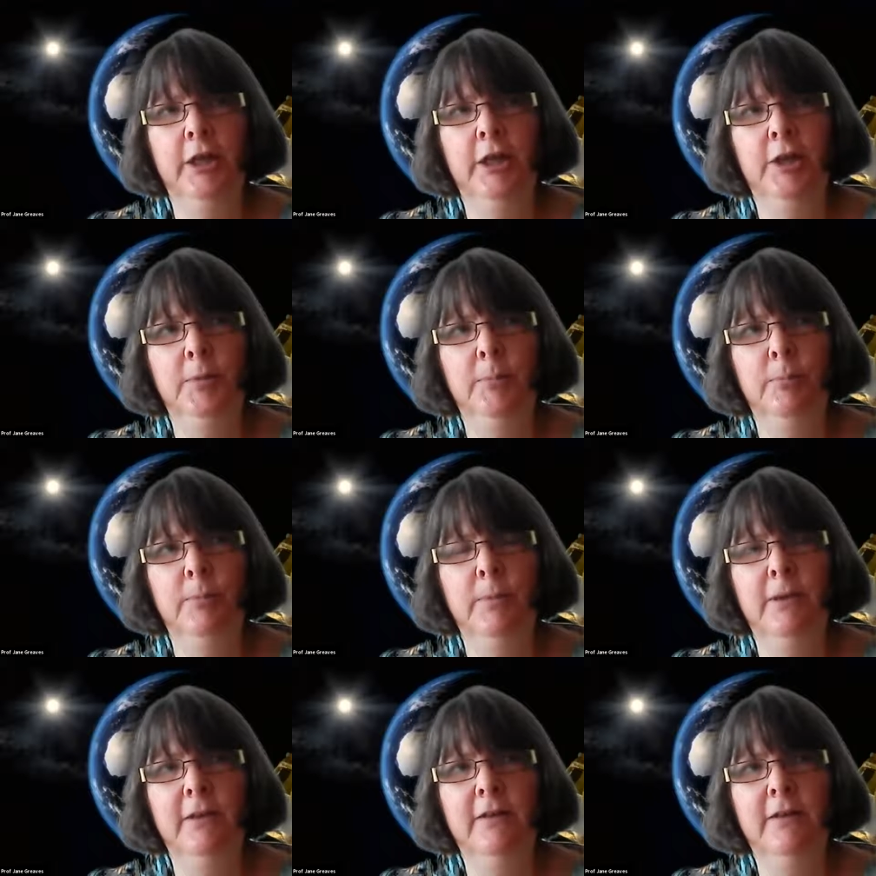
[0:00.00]

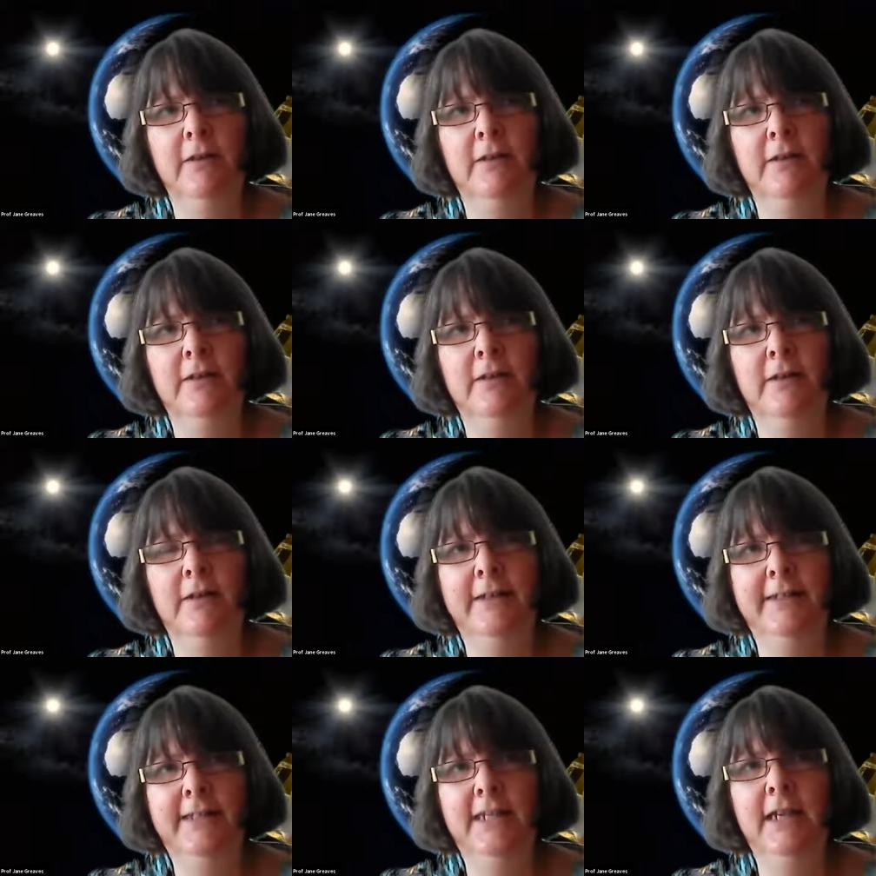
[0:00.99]
I
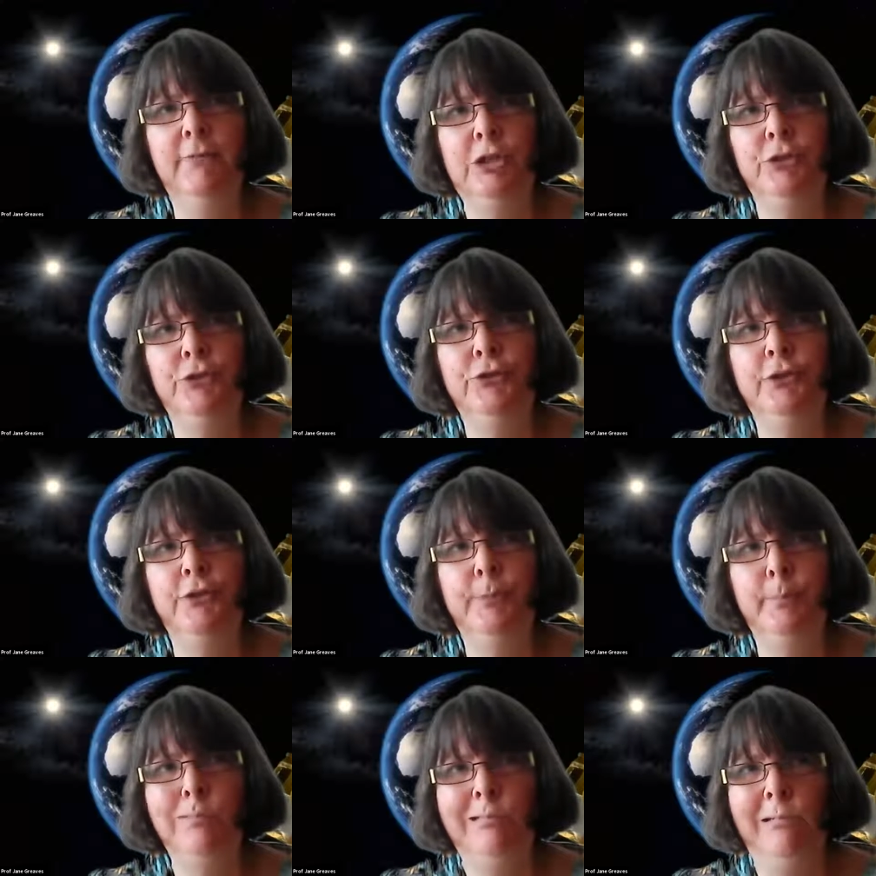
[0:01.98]
think evolution is
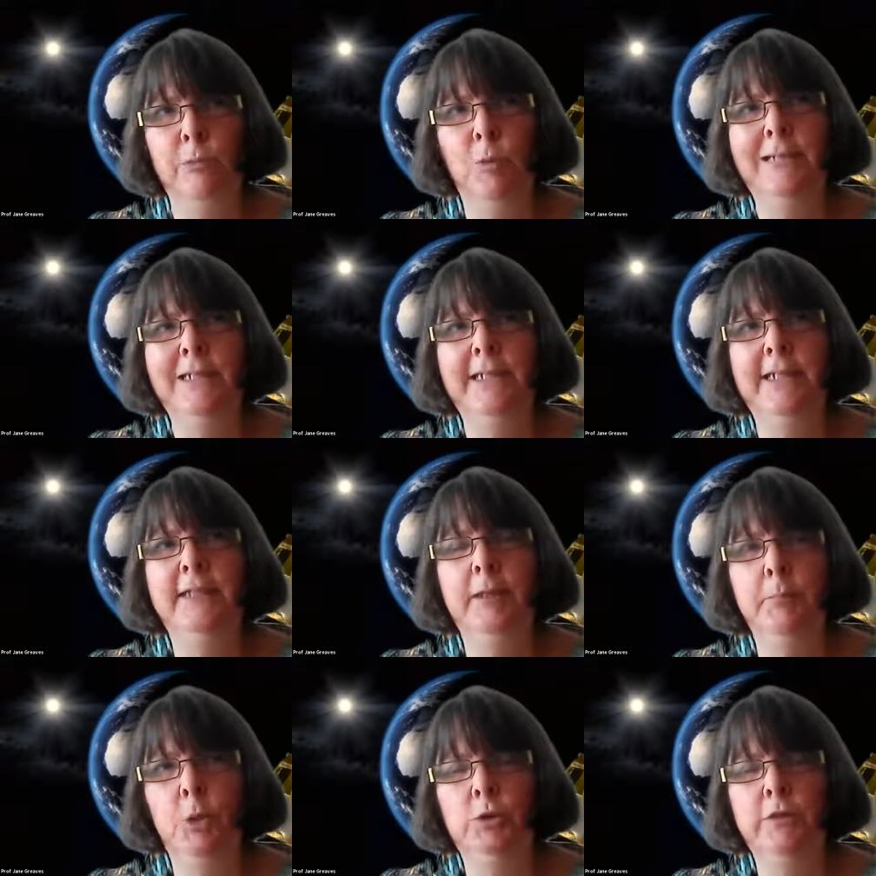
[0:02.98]
probably the
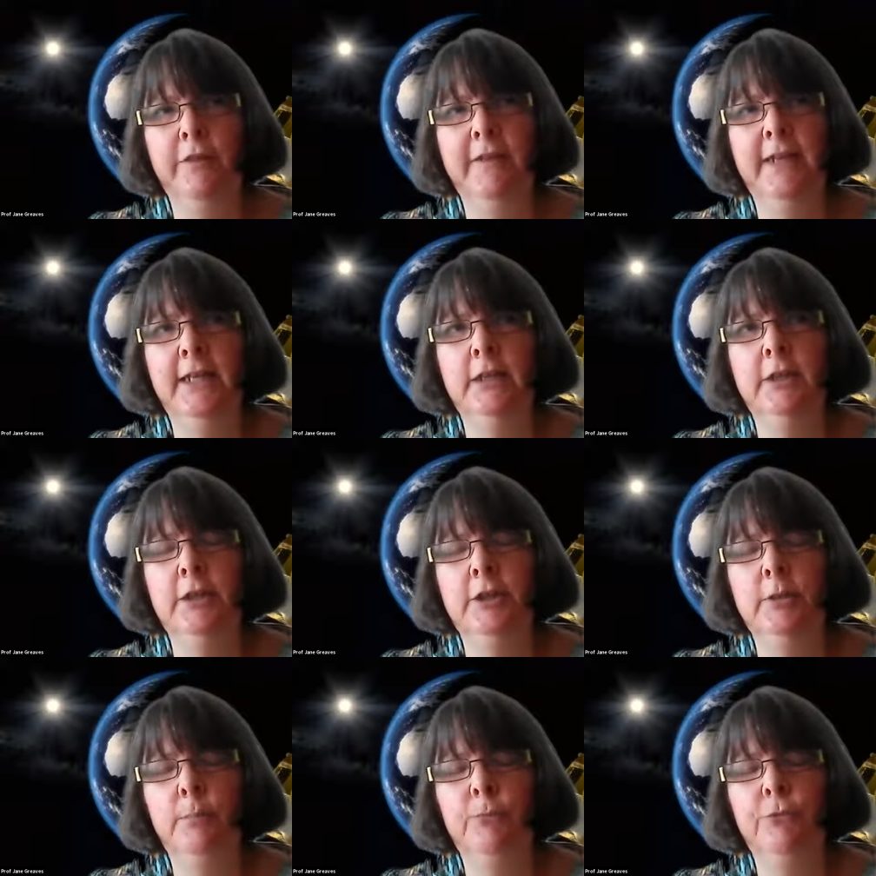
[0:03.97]
important thing,
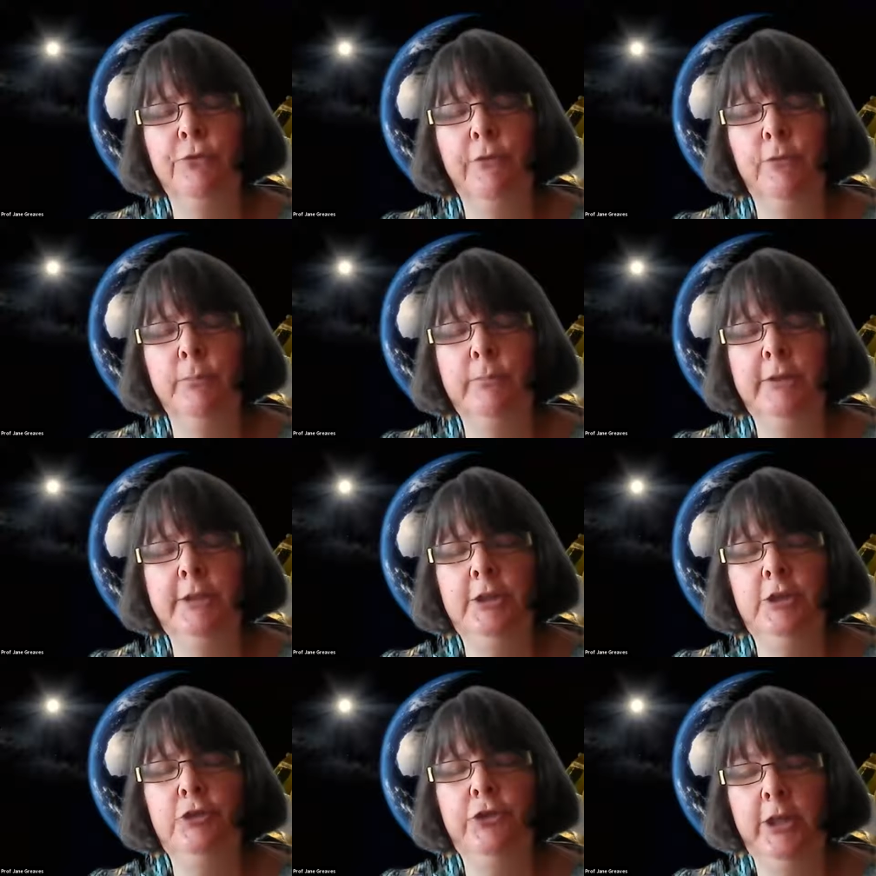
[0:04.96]
driven
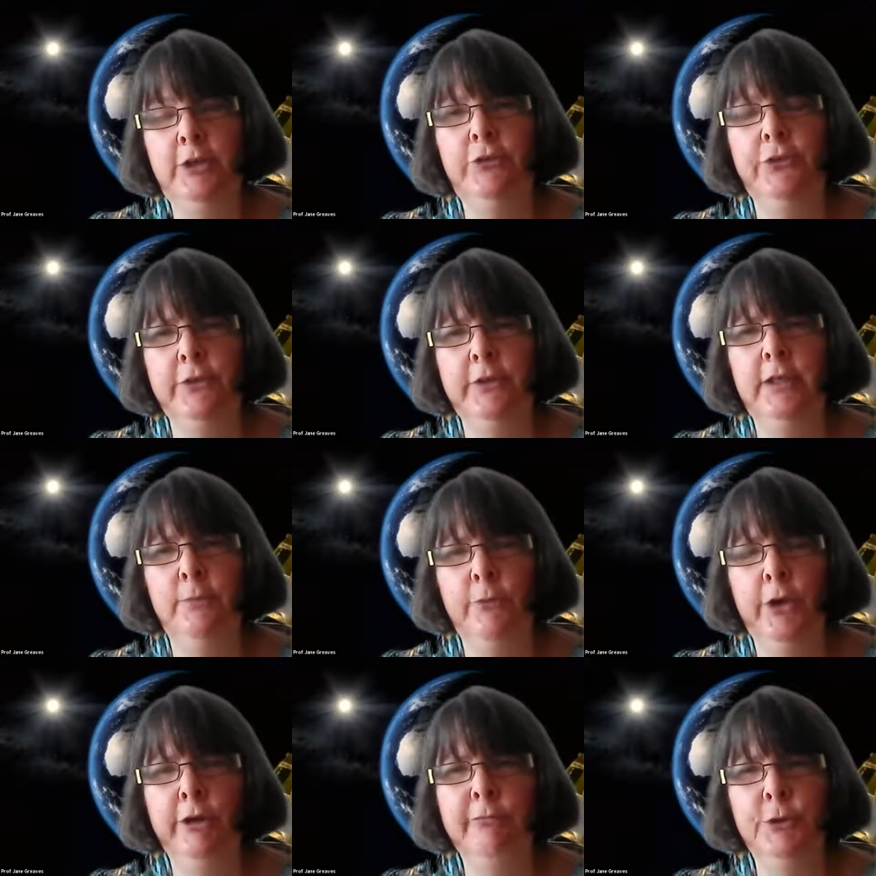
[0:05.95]
by changes in the
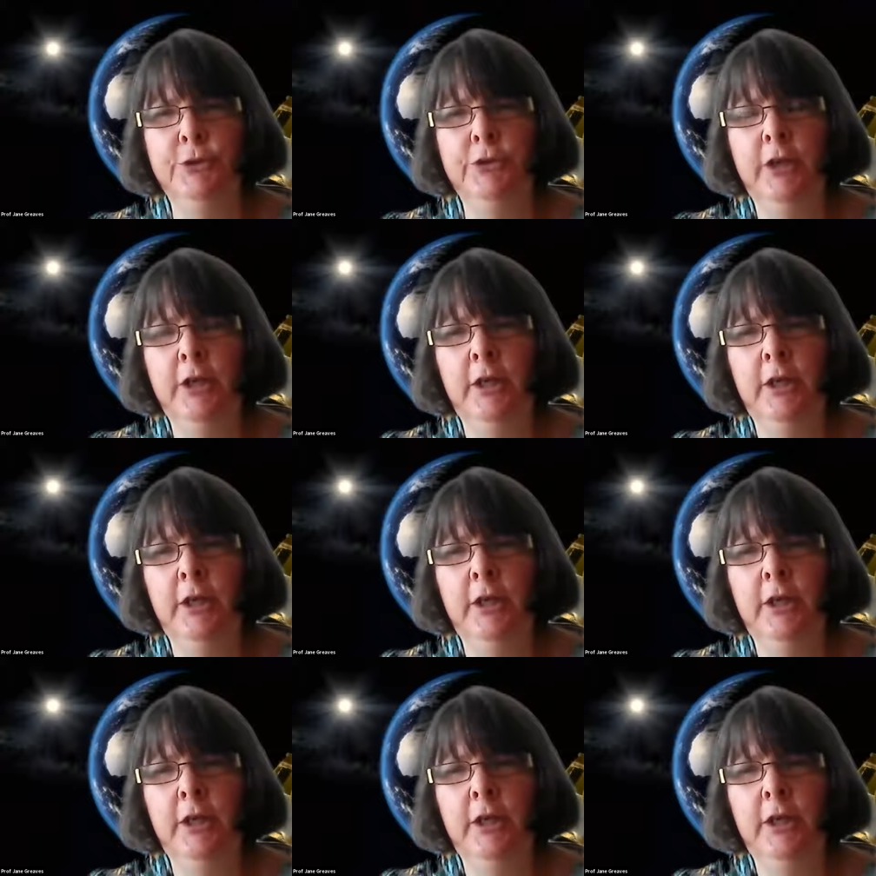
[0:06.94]
environment.